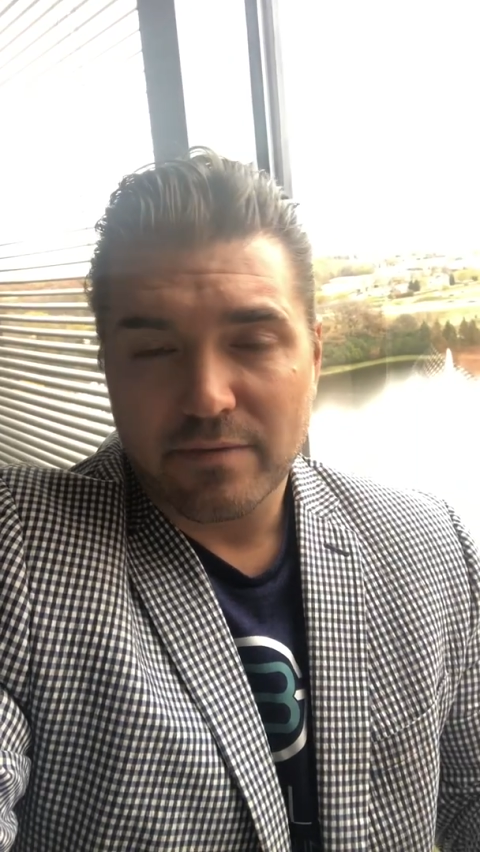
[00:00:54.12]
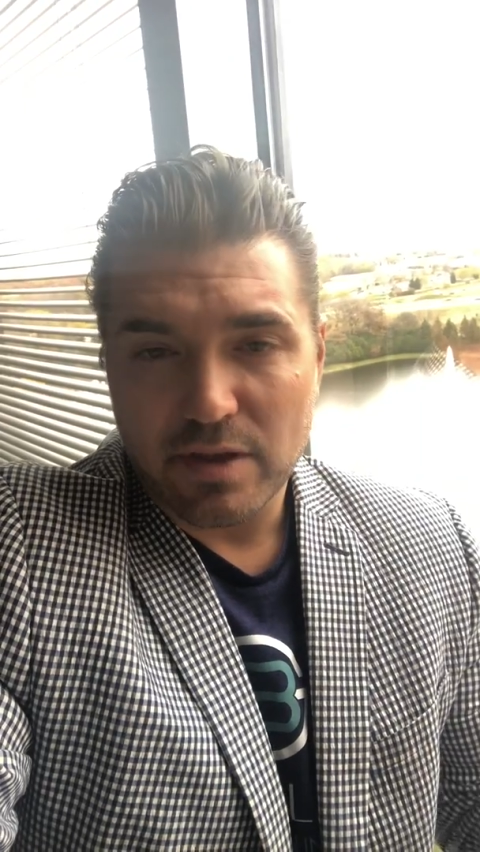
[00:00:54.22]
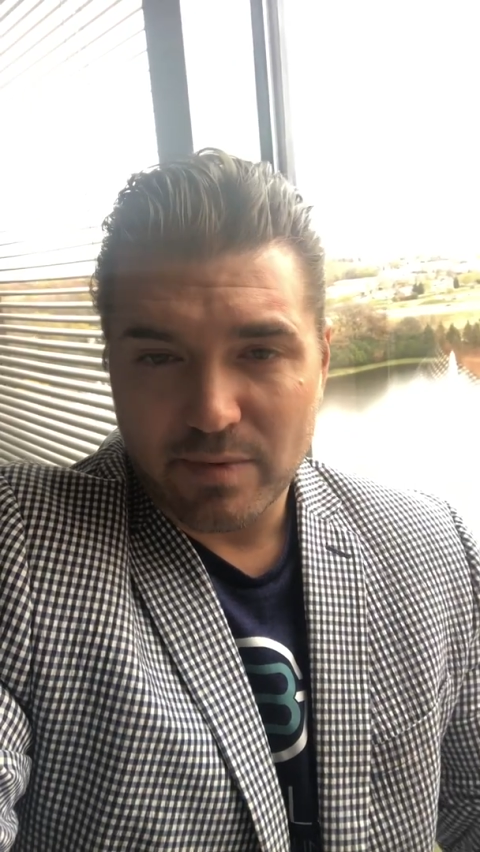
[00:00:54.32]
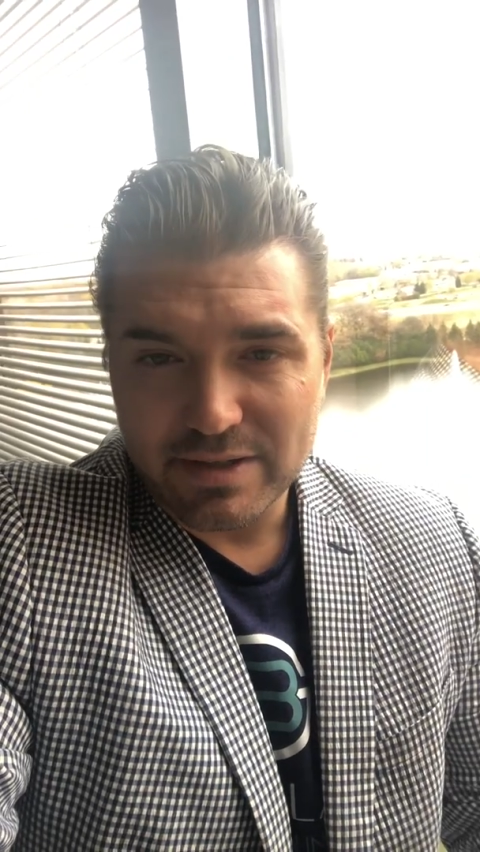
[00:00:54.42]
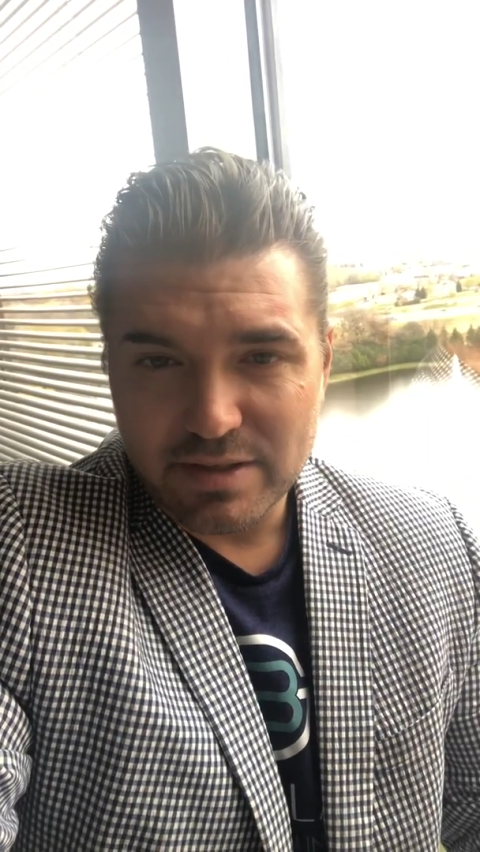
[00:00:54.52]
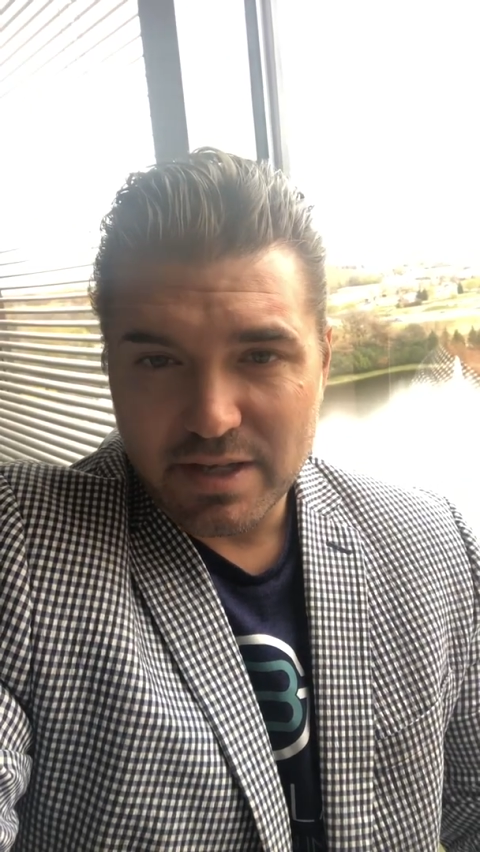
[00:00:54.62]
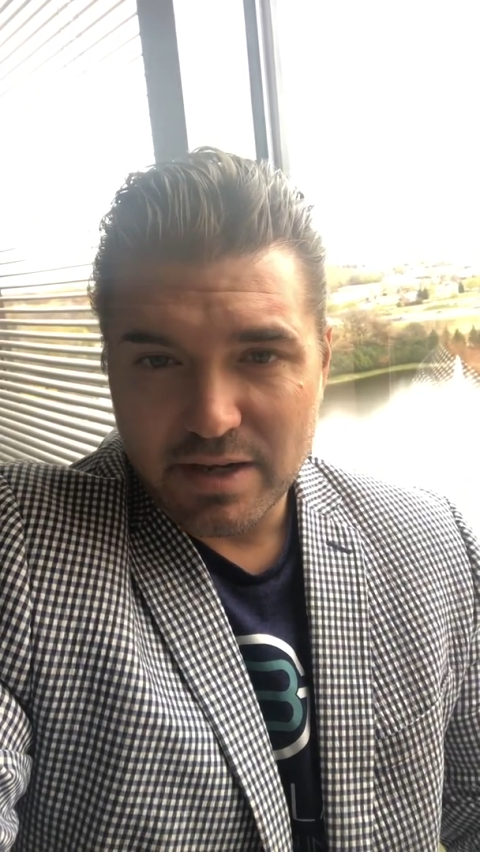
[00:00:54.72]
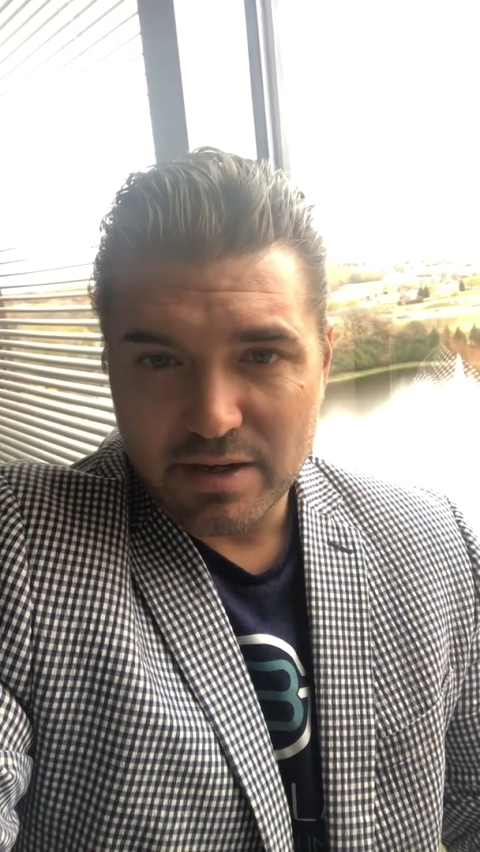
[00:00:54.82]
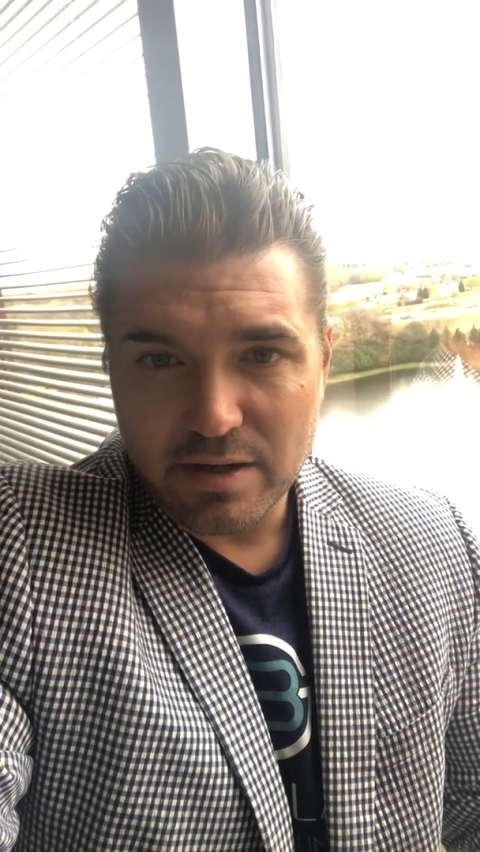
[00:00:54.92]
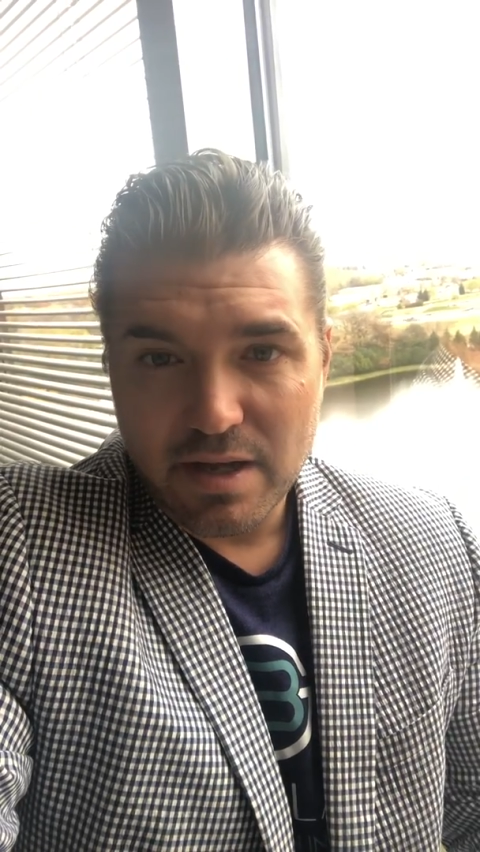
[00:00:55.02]
for the rest of the
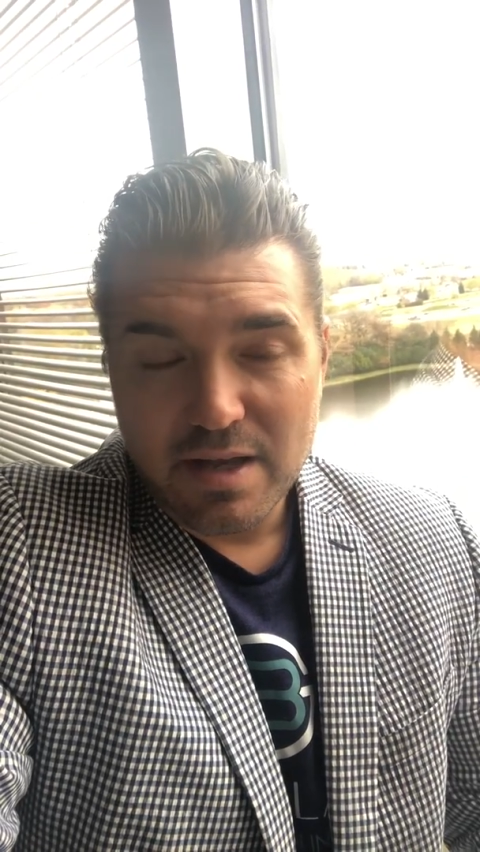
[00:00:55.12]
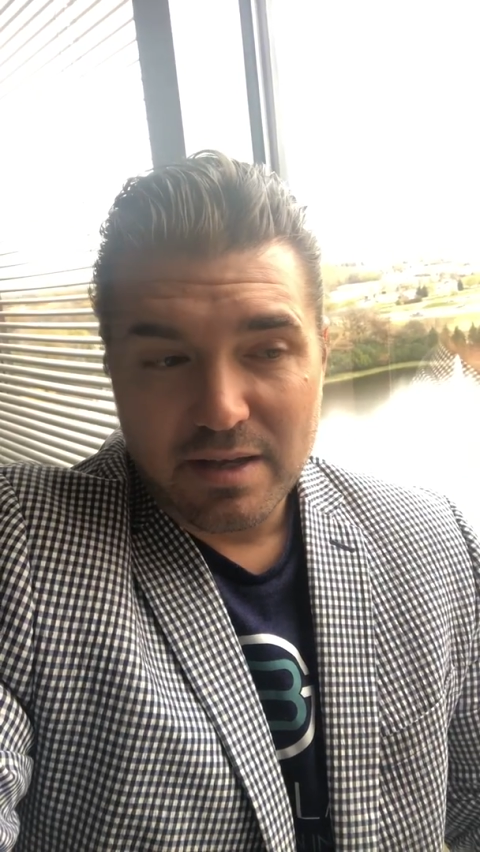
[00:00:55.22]
year.